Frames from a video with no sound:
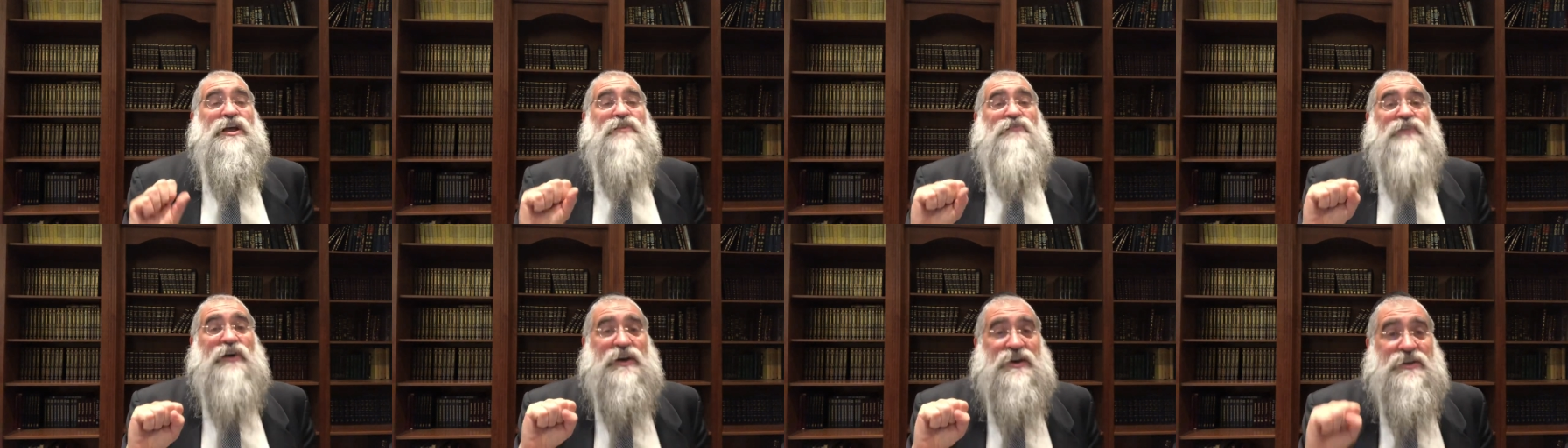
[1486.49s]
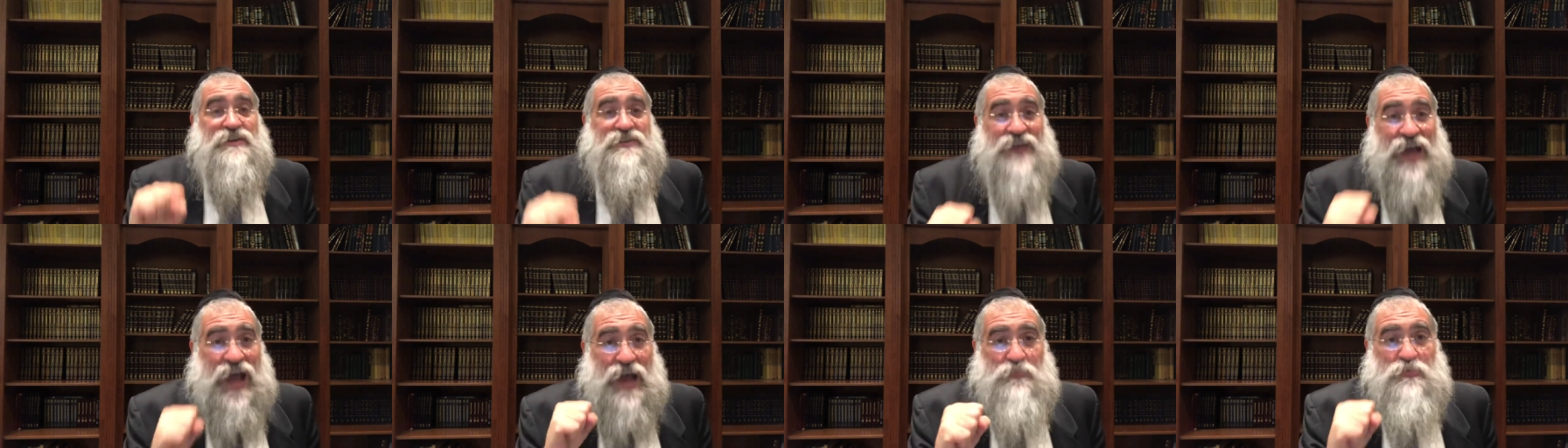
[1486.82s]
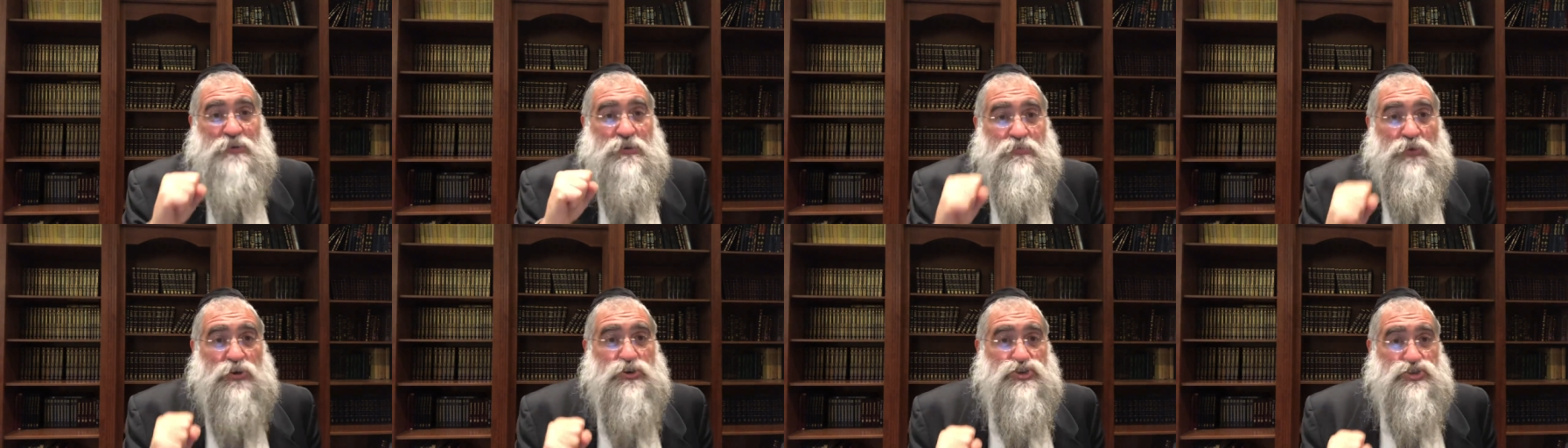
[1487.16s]

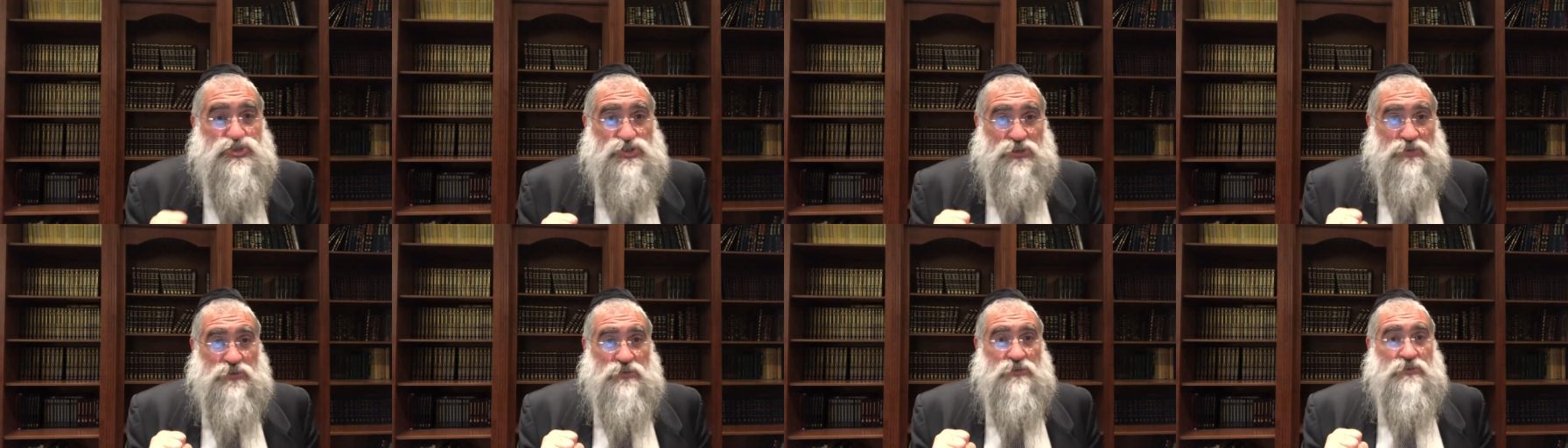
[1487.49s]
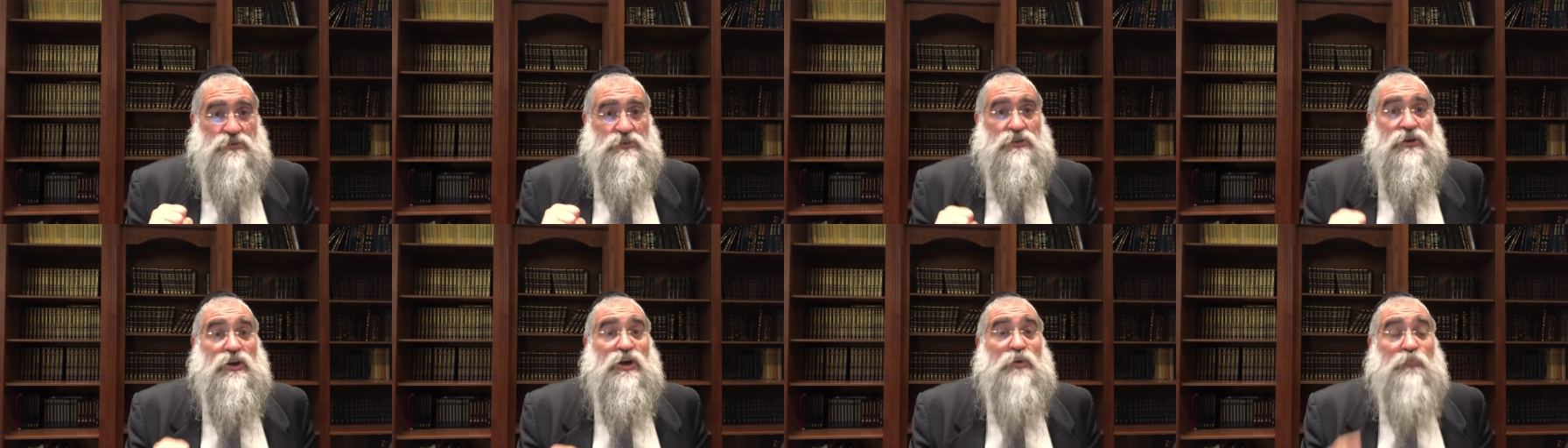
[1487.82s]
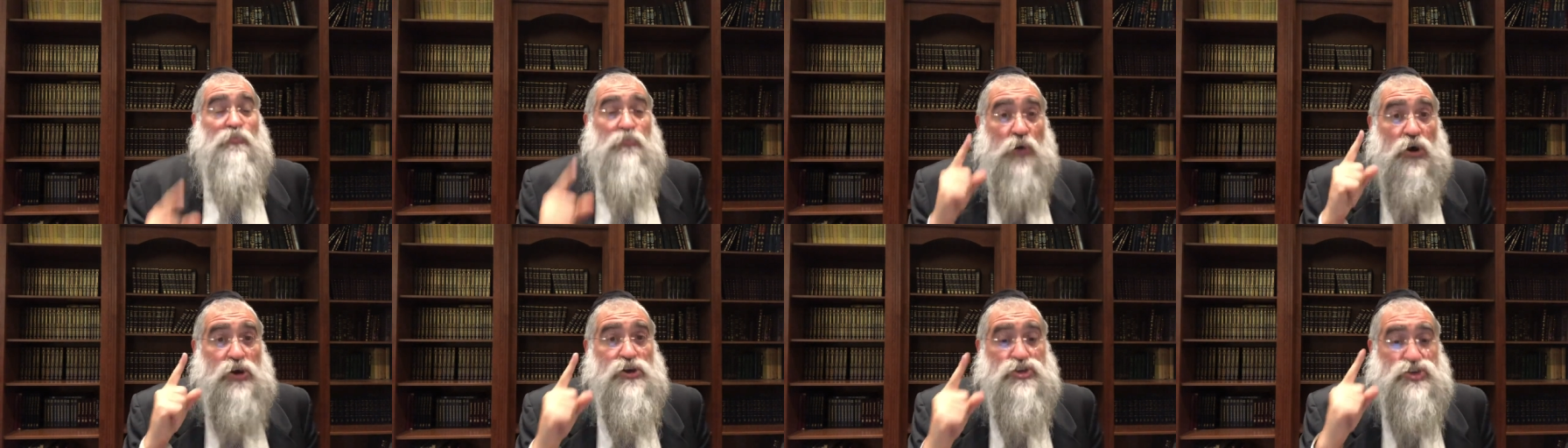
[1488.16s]
Vayidaber Moshe,
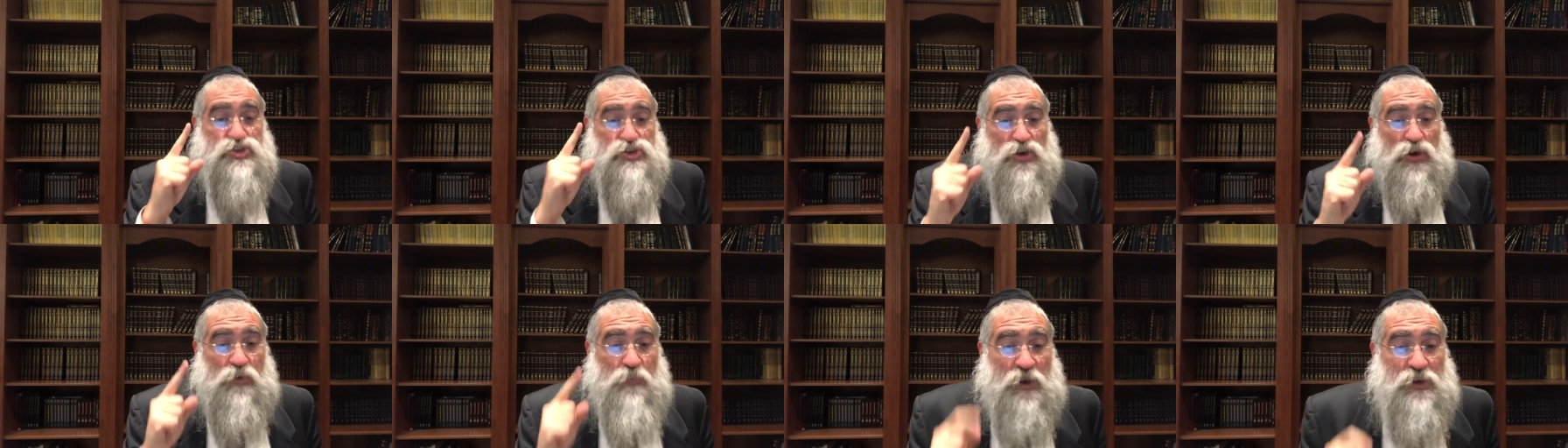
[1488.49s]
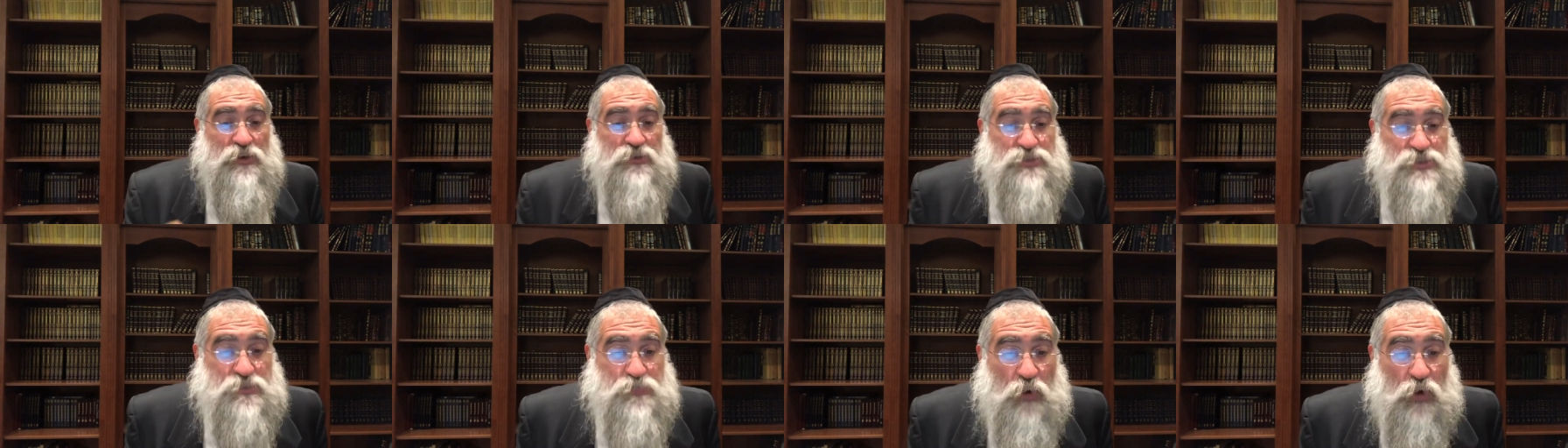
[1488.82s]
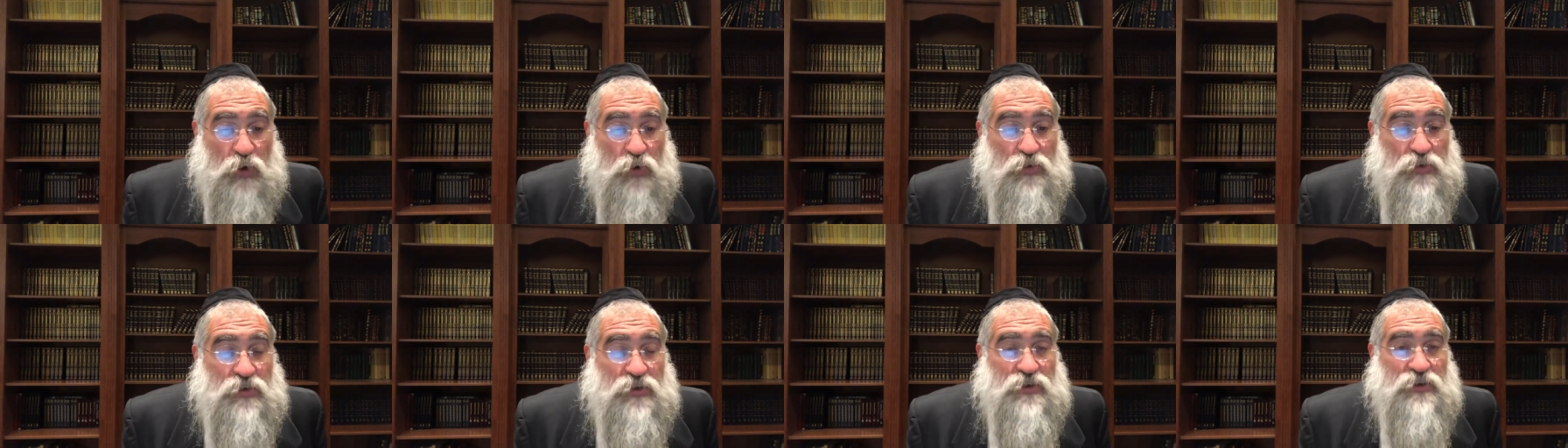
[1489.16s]
Moshe Rabbeinu
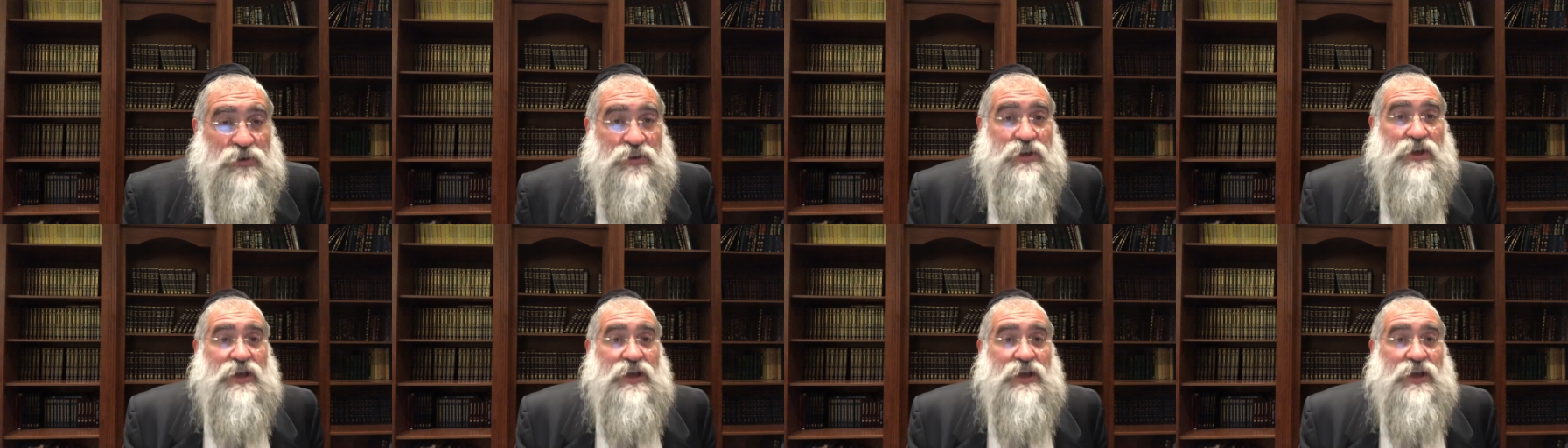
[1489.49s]
spoke